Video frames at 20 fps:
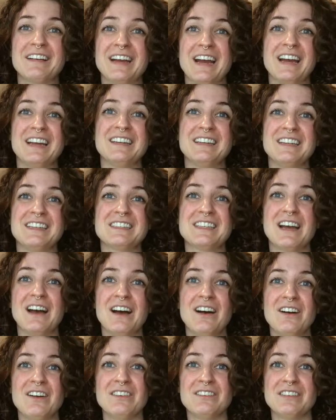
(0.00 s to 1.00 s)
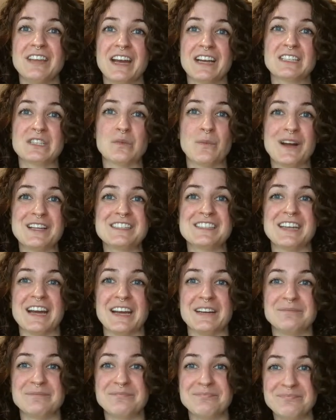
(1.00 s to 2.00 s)
again until next
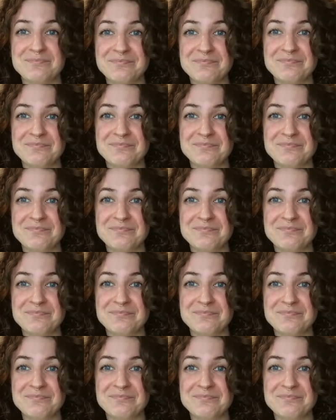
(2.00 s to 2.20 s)
Wednesday.